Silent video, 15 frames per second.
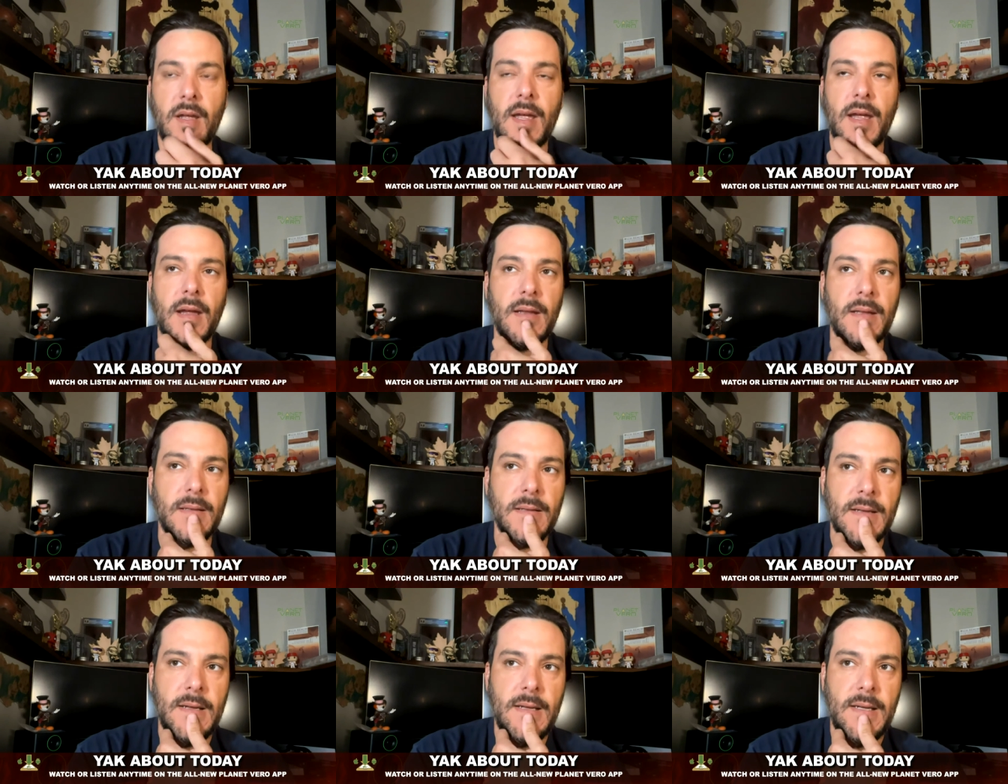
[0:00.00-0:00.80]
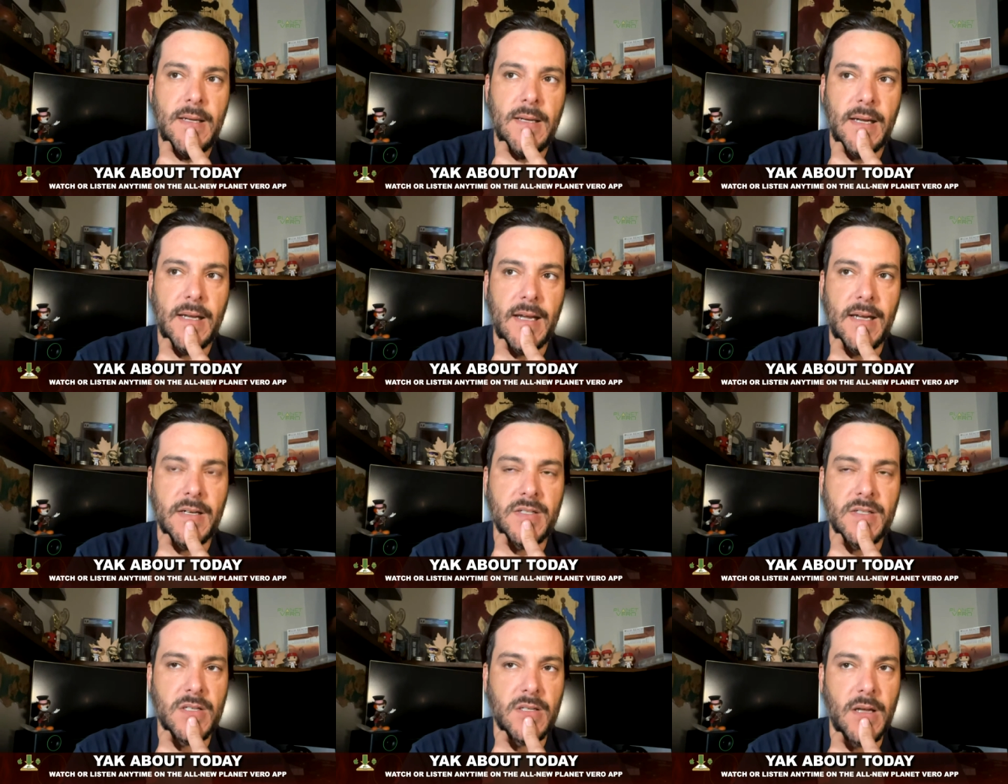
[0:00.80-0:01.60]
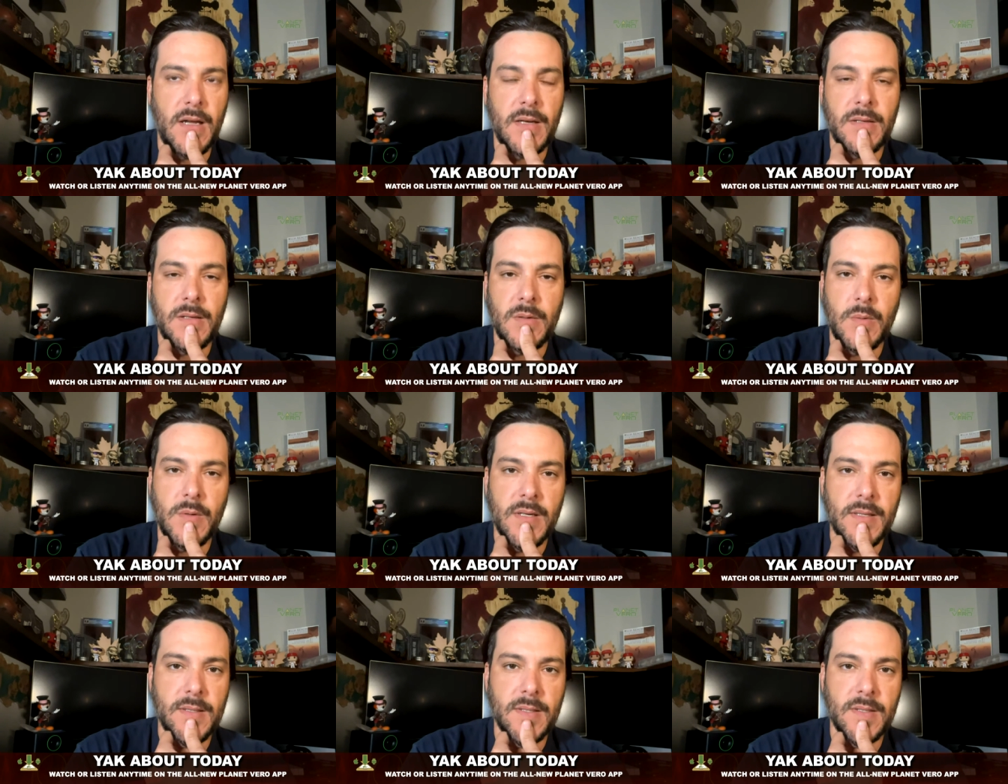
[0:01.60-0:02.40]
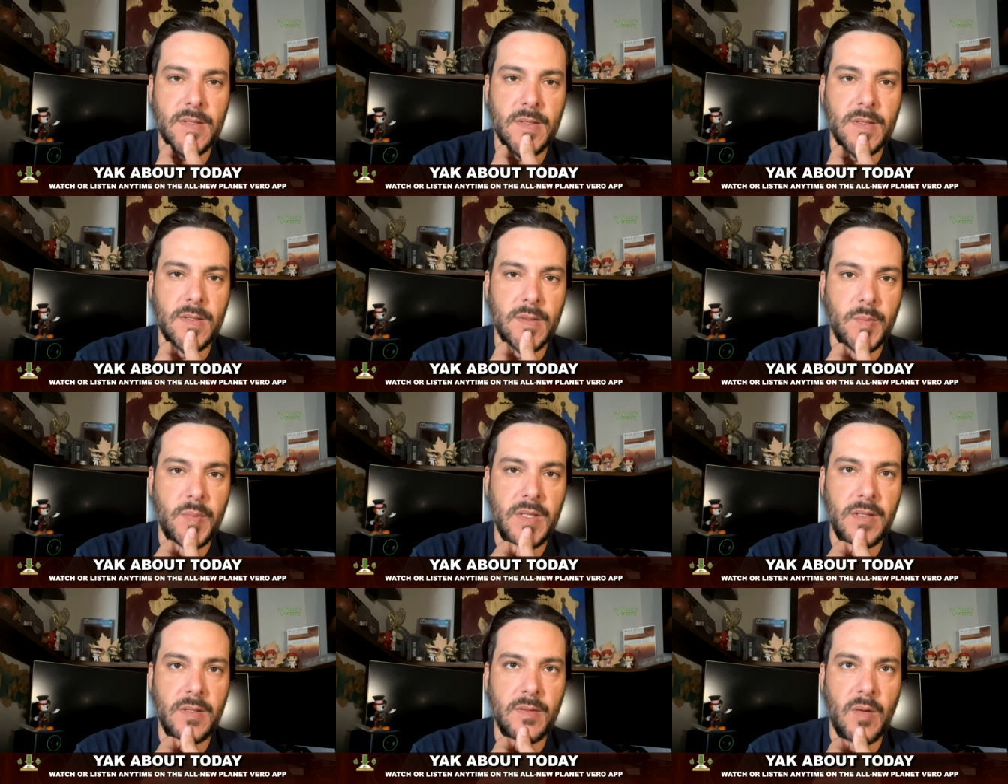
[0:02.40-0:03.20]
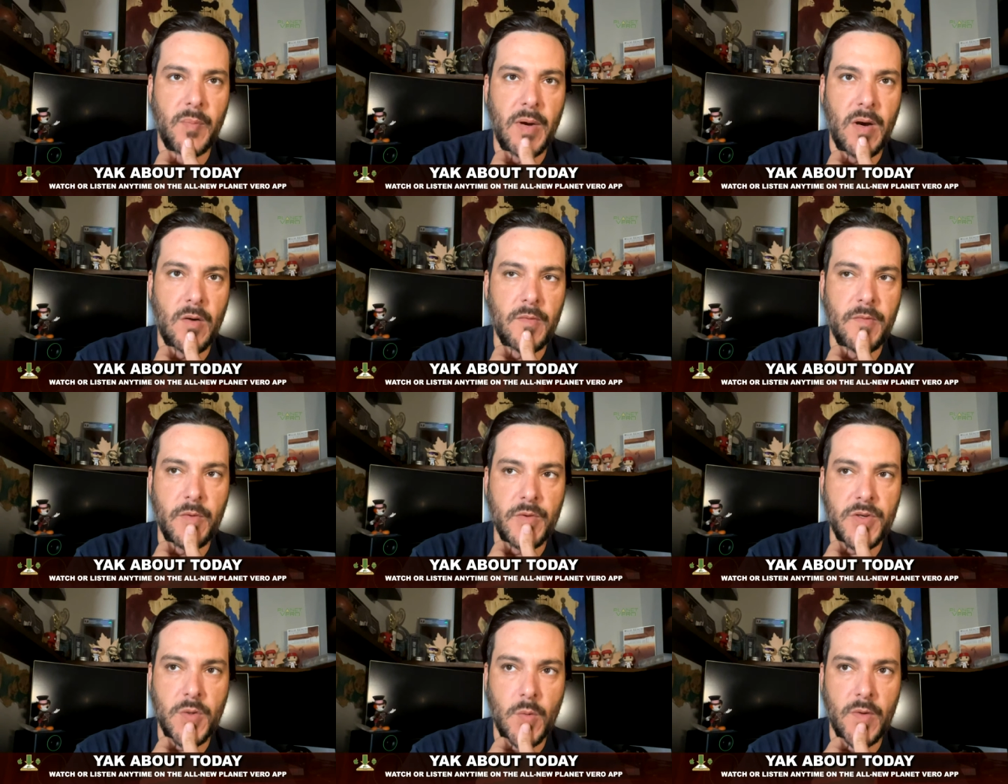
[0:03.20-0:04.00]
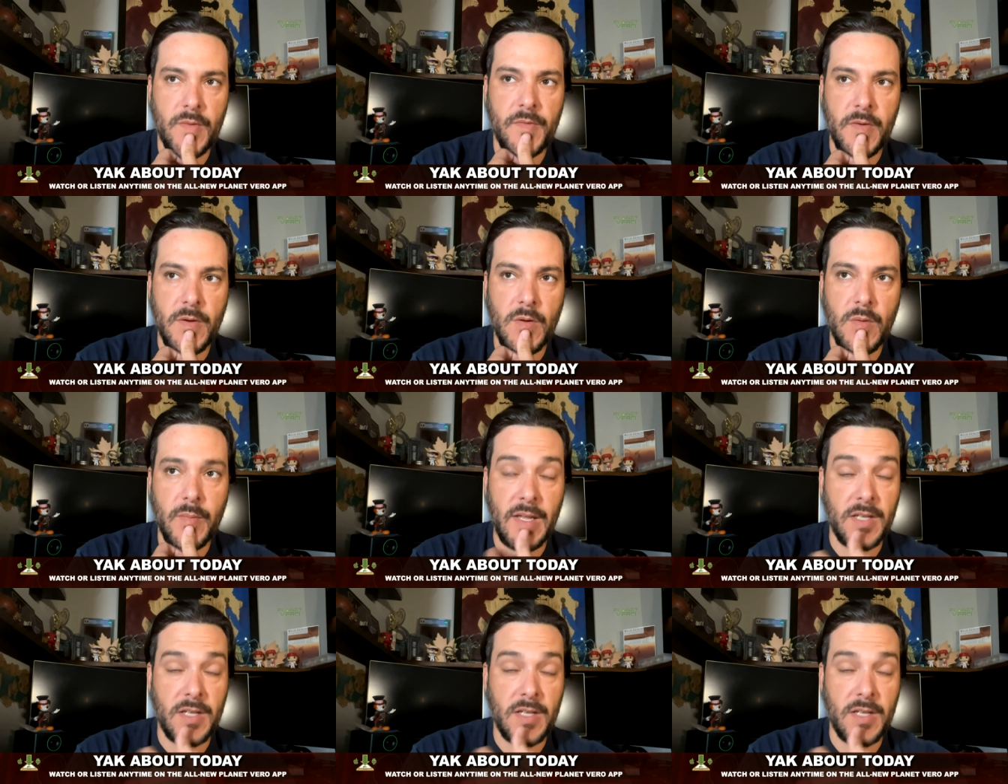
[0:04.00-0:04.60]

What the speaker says: And I kind of just thought, you know what, this could be a powerful short film.